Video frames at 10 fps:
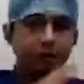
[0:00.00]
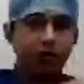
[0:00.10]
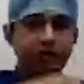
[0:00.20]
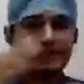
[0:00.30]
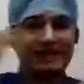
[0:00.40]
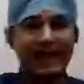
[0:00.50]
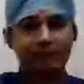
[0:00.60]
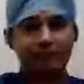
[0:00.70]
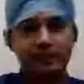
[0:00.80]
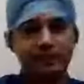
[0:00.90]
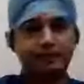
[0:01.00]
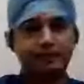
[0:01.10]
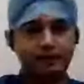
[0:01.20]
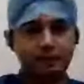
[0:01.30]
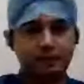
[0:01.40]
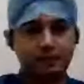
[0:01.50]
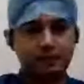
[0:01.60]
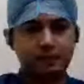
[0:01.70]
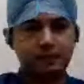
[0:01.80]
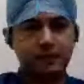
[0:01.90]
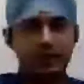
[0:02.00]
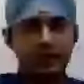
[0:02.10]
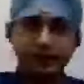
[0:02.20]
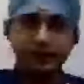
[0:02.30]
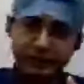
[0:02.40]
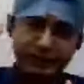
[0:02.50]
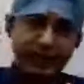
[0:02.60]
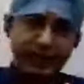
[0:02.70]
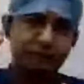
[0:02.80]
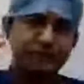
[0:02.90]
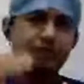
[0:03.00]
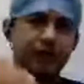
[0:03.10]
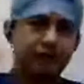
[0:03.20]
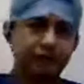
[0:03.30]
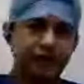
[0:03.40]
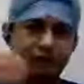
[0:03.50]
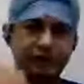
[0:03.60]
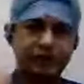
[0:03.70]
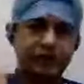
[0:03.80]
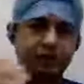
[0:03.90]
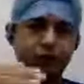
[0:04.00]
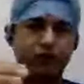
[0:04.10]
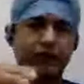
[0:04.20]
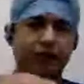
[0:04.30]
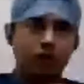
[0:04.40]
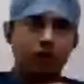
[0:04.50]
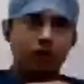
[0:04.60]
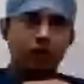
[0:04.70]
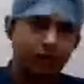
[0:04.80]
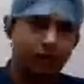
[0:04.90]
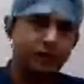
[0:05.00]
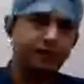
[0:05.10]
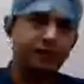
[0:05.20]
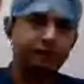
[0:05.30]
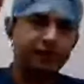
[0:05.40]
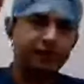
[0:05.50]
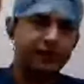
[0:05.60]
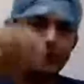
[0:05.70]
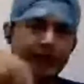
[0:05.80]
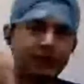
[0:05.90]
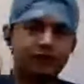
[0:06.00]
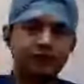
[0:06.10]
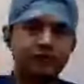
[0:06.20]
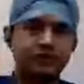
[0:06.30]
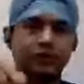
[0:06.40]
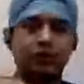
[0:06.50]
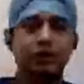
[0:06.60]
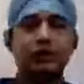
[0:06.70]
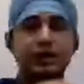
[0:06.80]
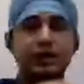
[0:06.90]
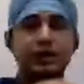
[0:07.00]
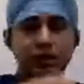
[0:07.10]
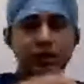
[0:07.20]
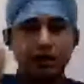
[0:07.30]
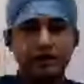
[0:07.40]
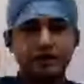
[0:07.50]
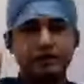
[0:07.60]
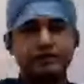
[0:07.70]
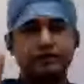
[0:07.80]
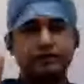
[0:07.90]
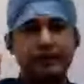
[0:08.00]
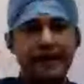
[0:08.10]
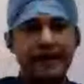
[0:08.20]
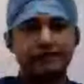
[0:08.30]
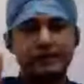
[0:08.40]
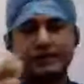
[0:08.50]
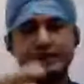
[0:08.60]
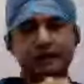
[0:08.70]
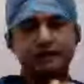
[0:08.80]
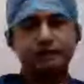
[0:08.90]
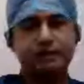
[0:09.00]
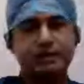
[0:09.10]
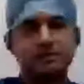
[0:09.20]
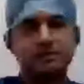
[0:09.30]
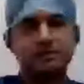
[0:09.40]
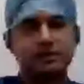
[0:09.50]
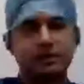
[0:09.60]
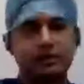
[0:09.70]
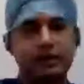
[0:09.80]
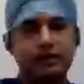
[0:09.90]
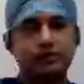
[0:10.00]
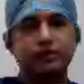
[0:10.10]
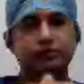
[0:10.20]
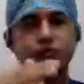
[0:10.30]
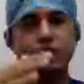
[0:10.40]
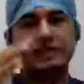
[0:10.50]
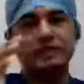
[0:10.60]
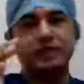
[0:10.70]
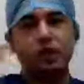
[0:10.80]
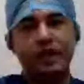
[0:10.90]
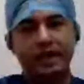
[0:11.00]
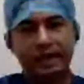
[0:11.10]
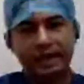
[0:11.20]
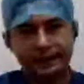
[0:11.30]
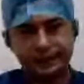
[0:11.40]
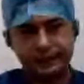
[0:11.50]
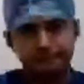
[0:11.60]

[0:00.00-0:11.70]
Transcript: For the TAVI, the same similar valve which they provide along with all its paraphernalia, catheters and all, the cost of the valve itself reaches in the range of 21 lakhs.